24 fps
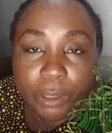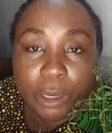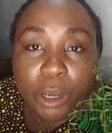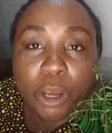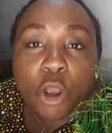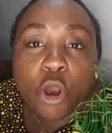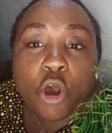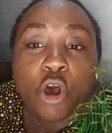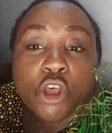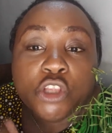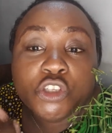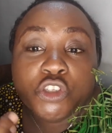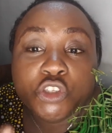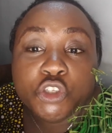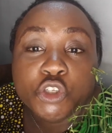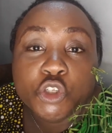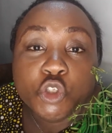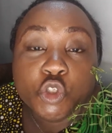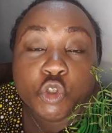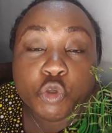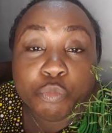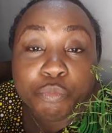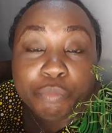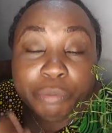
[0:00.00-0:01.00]
cause you
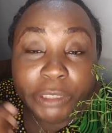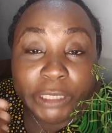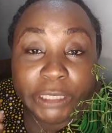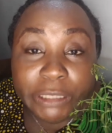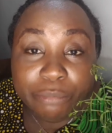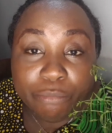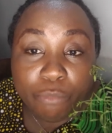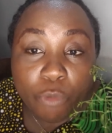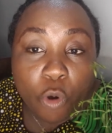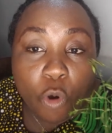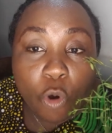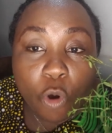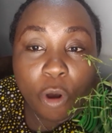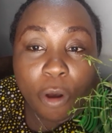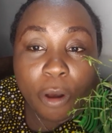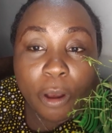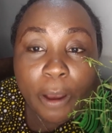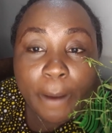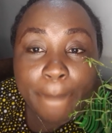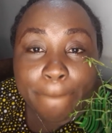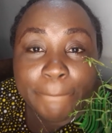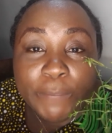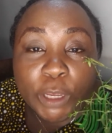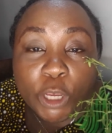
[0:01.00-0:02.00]
to bleed more,
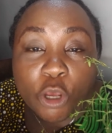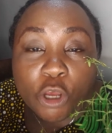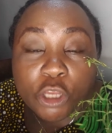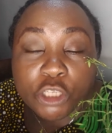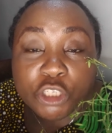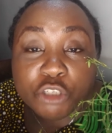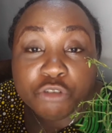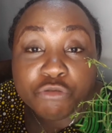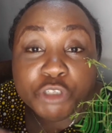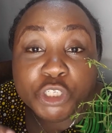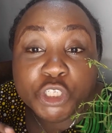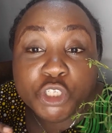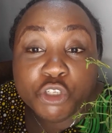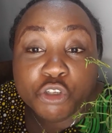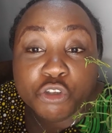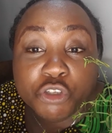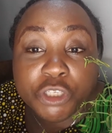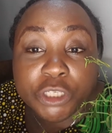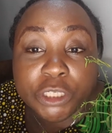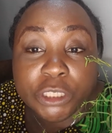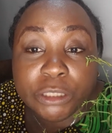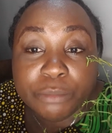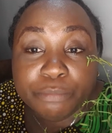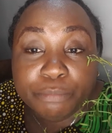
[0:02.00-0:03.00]
because it
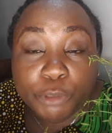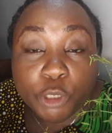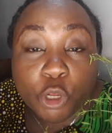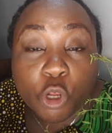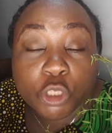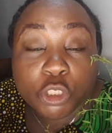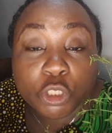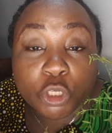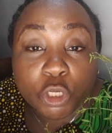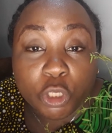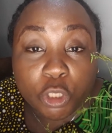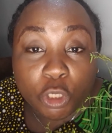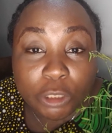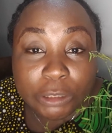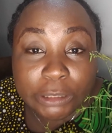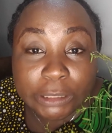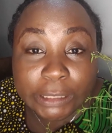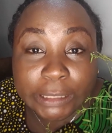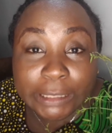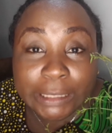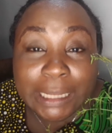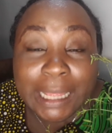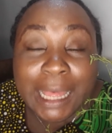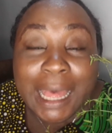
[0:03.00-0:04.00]
reduces blood
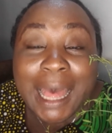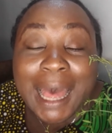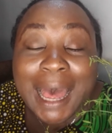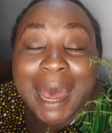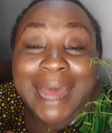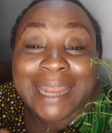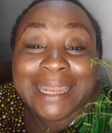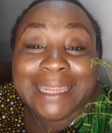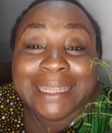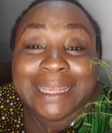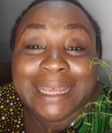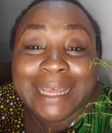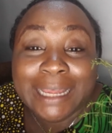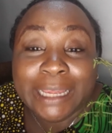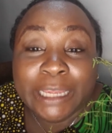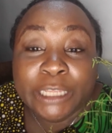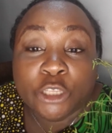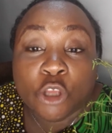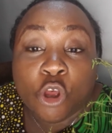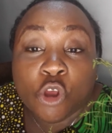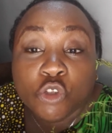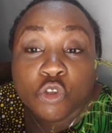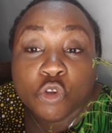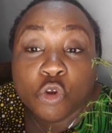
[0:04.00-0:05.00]
clotting, and it
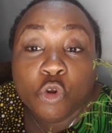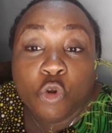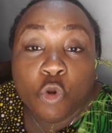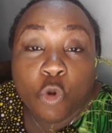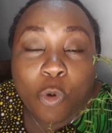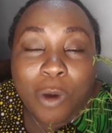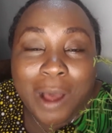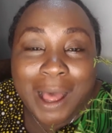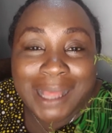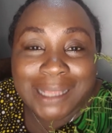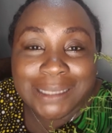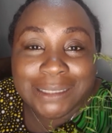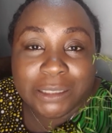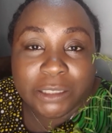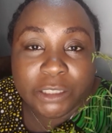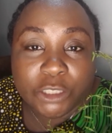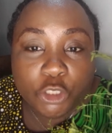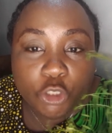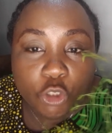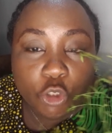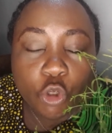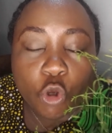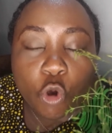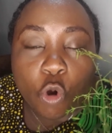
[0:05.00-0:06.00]
also lowers
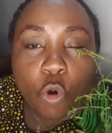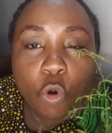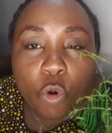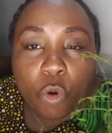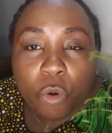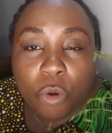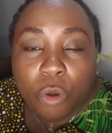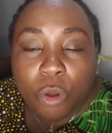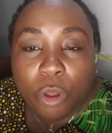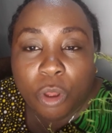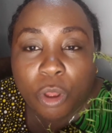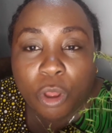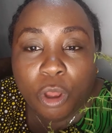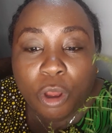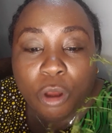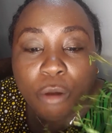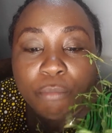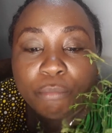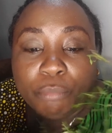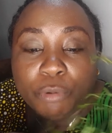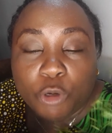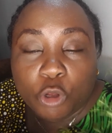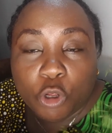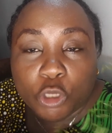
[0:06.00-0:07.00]
your
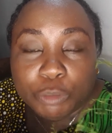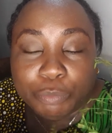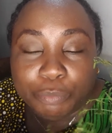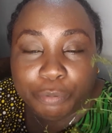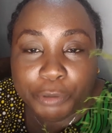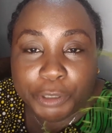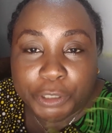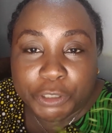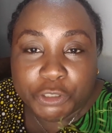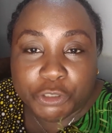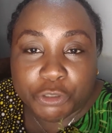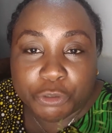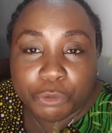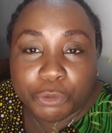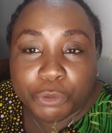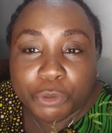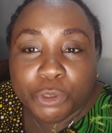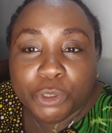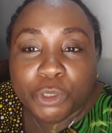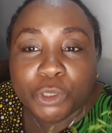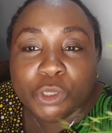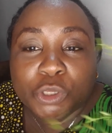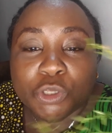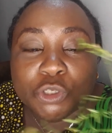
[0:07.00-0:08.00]
blood pressure.
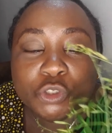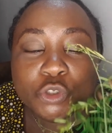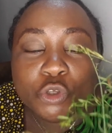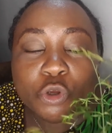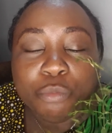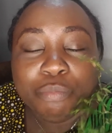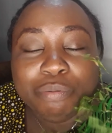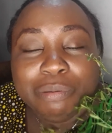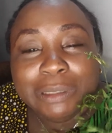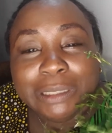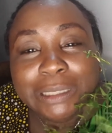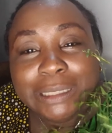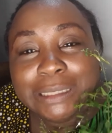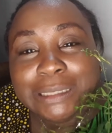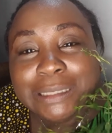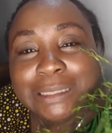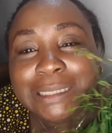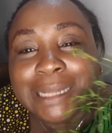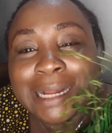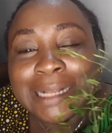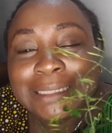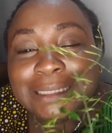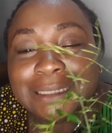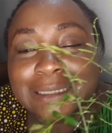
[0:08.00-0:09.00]
So please,
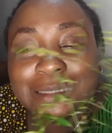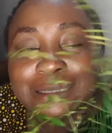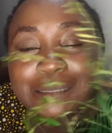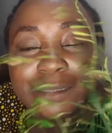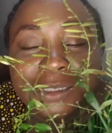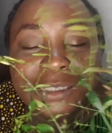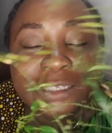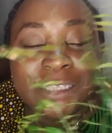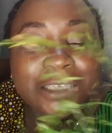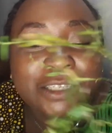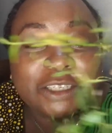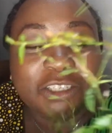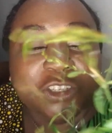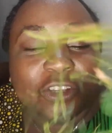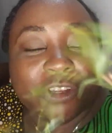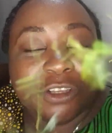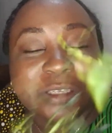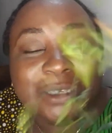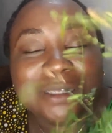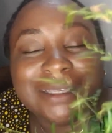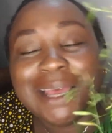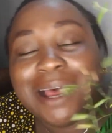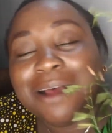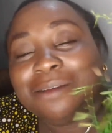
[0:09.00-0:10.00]
this is
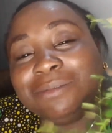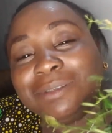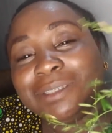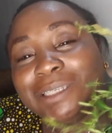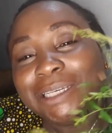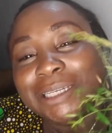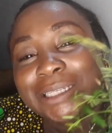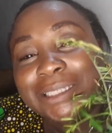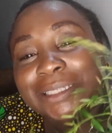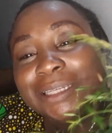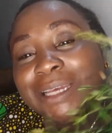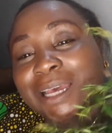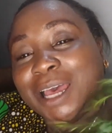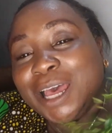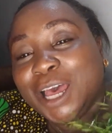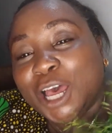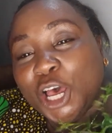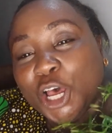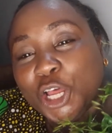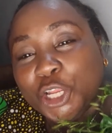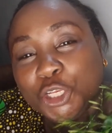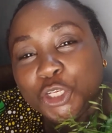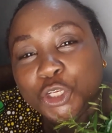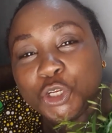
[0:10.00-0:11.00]
just sounding
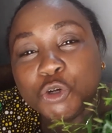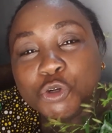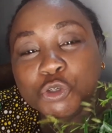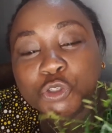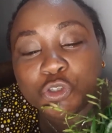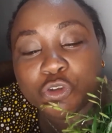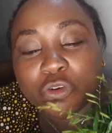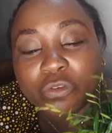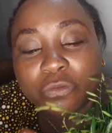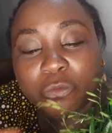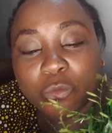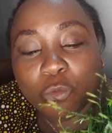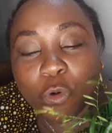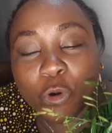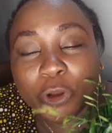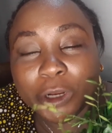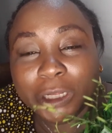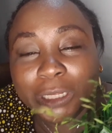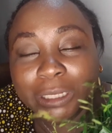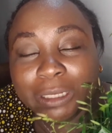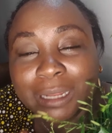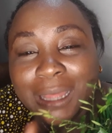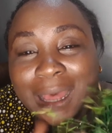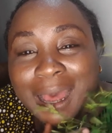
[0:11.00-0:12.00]
a note of
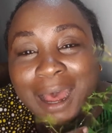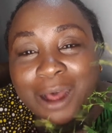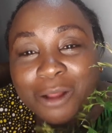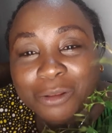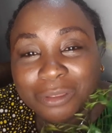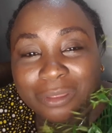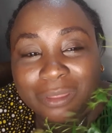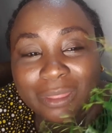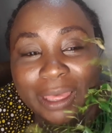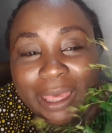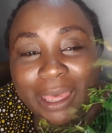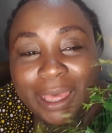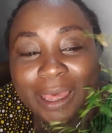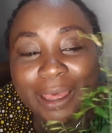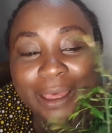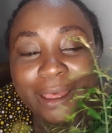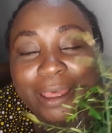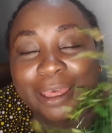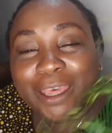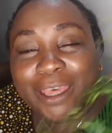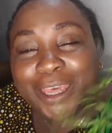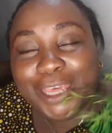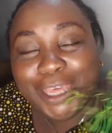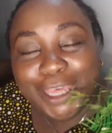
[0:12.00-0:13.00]
warning out there
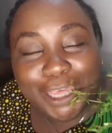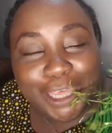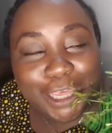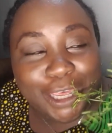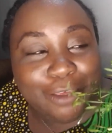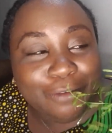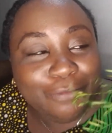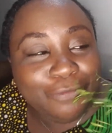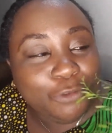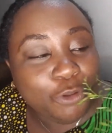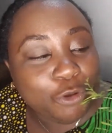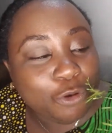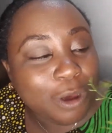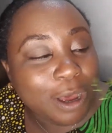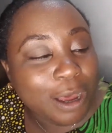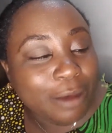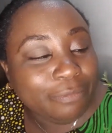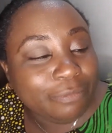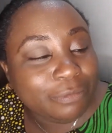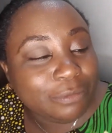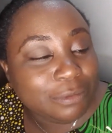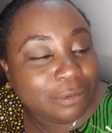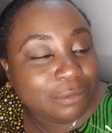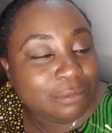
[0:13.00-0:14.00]
if you
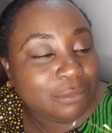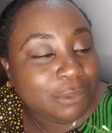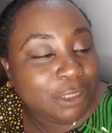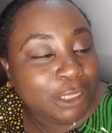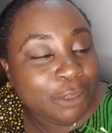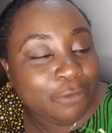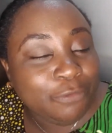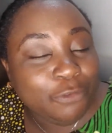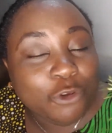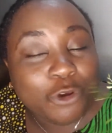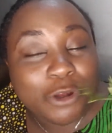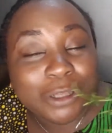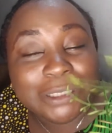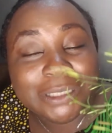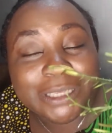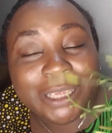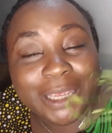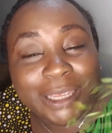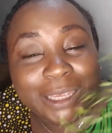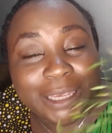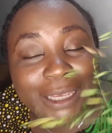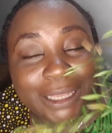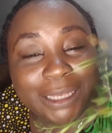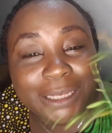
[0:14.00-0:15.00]
are
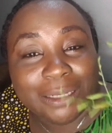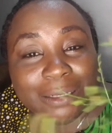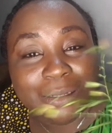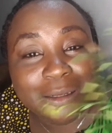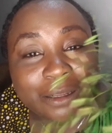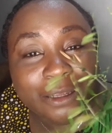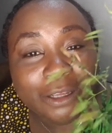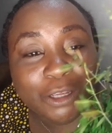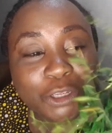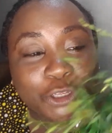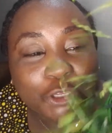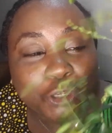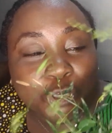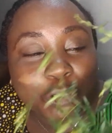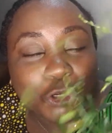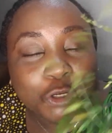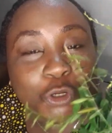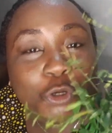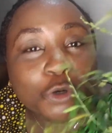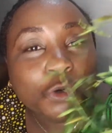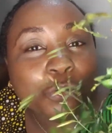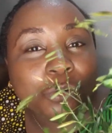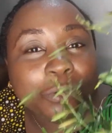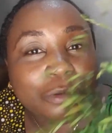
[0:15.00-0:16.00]
taking
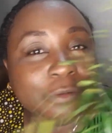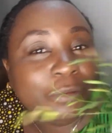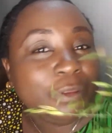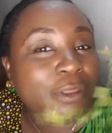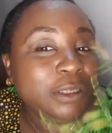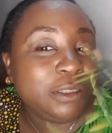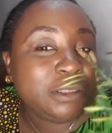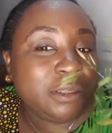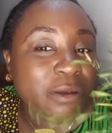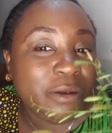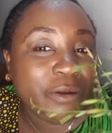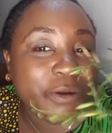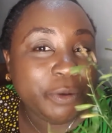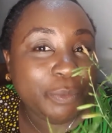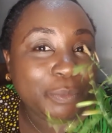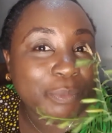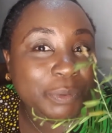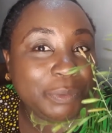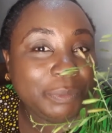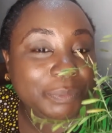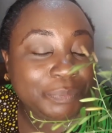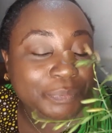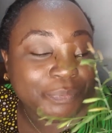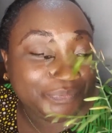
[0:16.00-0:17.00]
this herb.
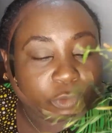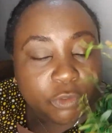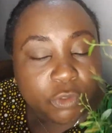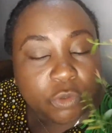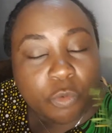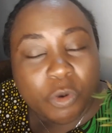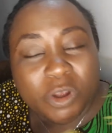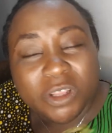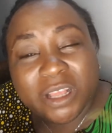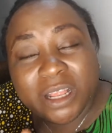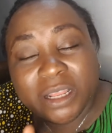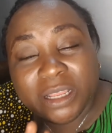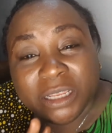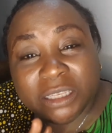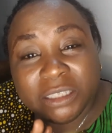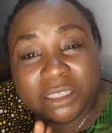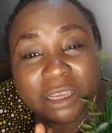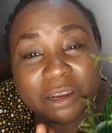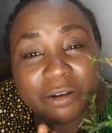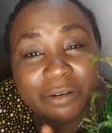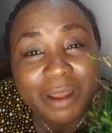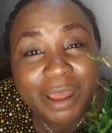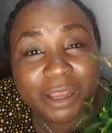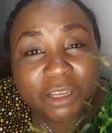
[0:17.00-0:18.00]
So what are the
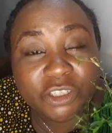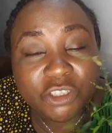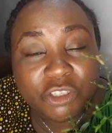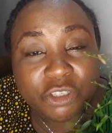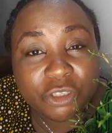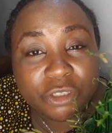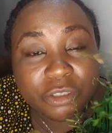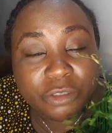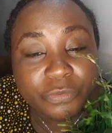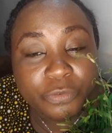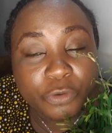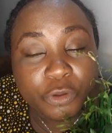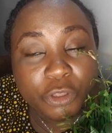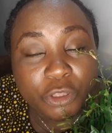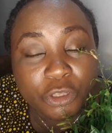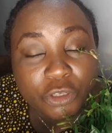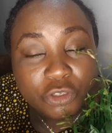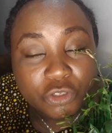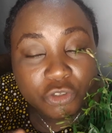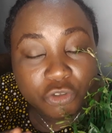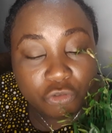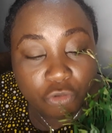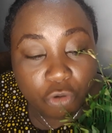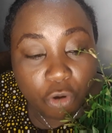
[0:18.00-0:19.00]
interactions for
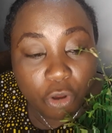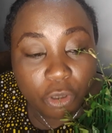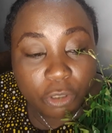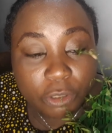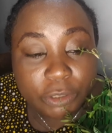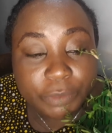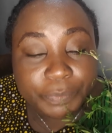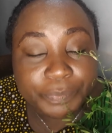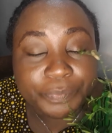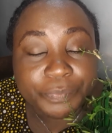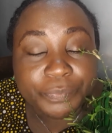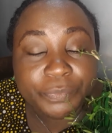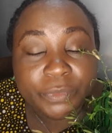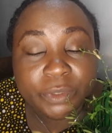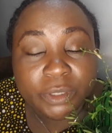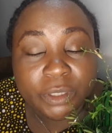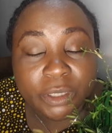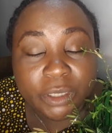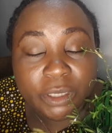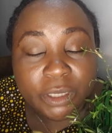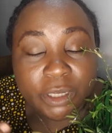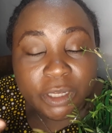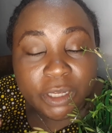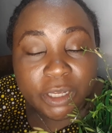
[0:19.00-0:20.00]
these drugs?
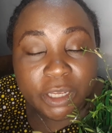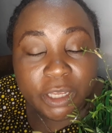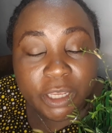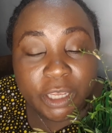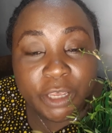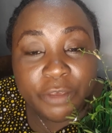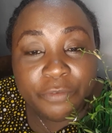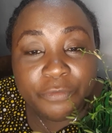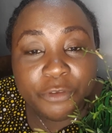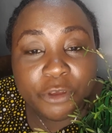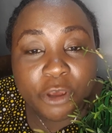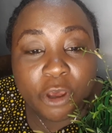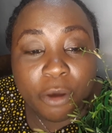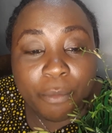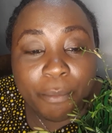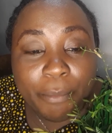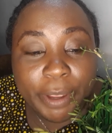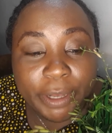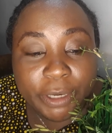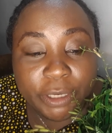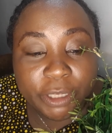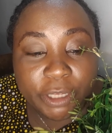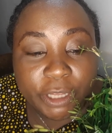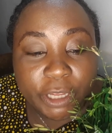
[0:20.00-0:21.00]
If you're on
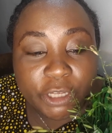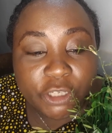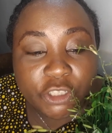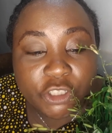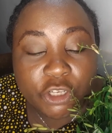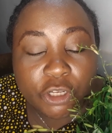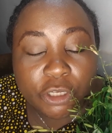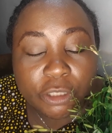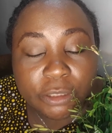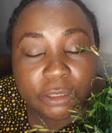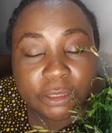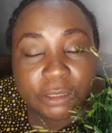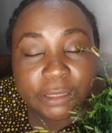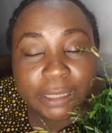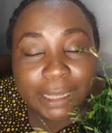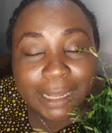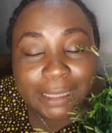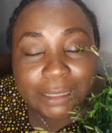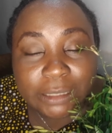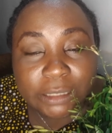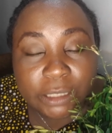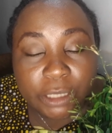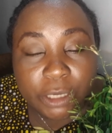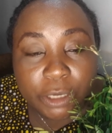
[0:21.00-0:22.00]
medications
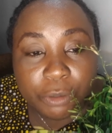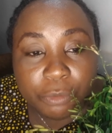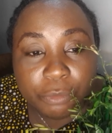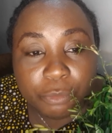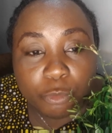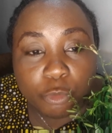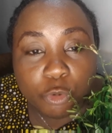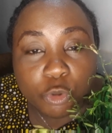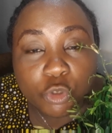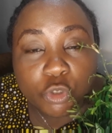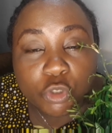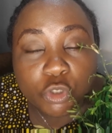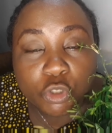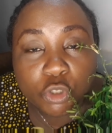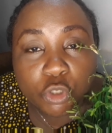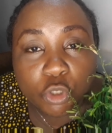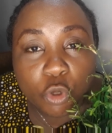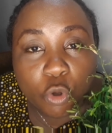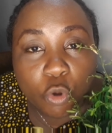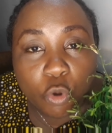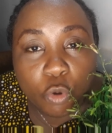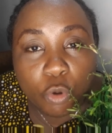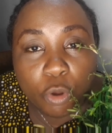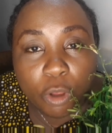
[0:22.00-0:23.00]
that would
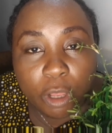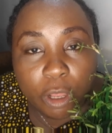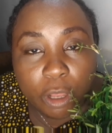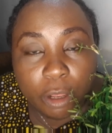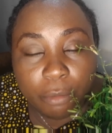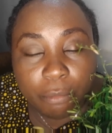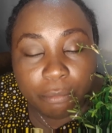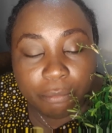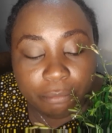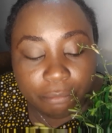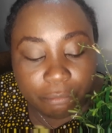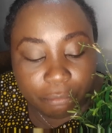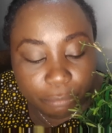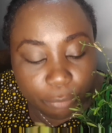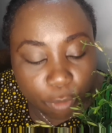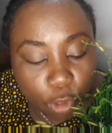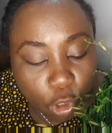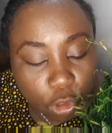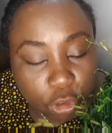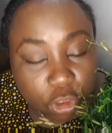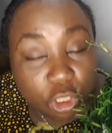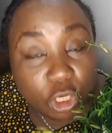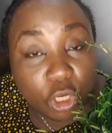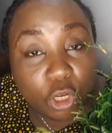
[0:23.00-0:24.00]
slow
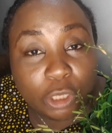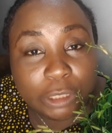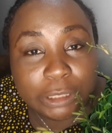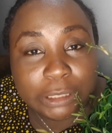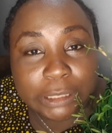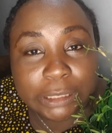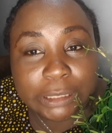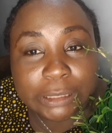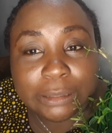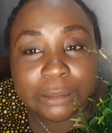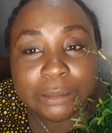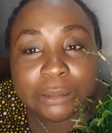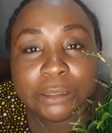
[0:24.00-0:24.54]
blood clotting,